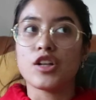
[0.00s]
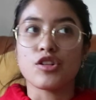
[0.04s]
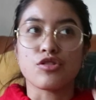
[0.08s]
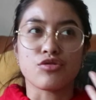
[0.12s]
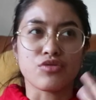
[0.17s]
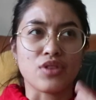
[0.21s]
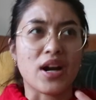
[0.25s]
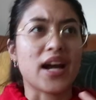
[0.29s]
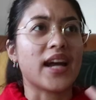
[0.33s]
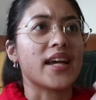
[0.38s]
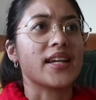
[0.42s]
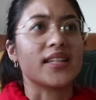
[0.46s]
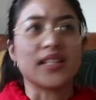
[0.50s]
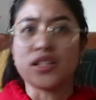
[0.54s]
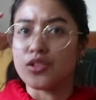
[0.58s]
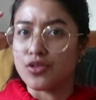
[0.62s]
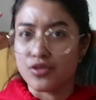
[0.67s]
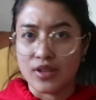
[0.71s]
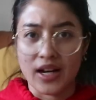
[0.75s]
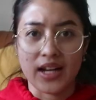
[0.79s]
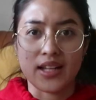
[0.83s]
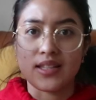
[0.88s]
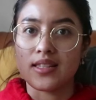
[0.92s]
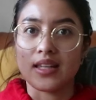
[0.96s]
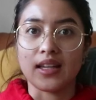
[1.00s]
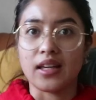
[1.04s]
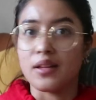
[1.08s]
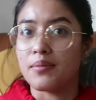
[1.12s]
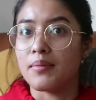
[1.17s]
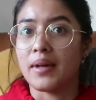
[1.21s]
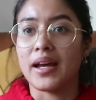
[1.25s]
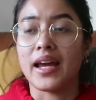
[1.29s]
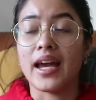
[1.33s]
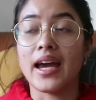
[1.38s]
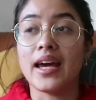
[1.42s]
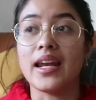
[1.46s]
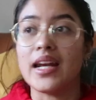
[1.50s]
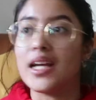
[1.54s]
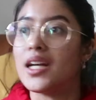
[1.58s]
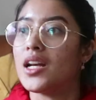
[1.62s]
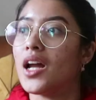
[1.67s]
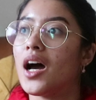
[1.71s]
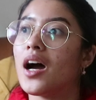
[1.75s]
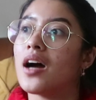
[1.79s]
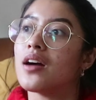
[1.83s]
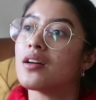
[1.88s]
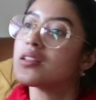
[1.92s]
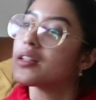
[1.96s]
trying to translate in my head and
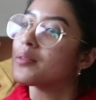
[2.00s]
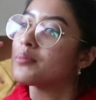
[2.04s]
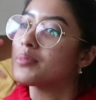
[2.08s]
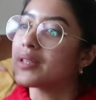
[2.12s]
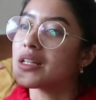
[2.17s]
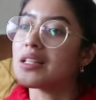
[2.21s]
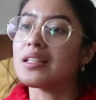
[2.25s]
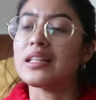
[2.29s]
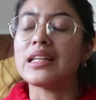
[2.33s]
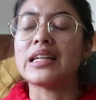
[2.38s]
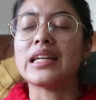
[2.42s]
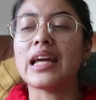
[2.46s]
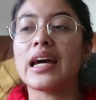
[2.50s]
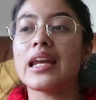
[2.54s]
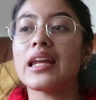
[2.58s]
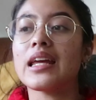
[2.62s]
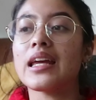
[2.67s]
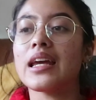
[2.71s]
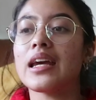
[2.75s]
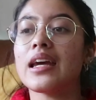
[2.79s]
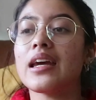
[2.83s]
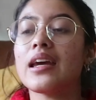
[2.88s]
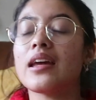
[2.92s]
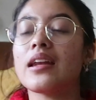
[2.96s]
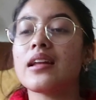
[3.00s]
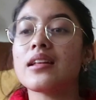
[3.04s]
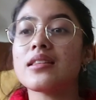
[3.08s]
not completely getting it,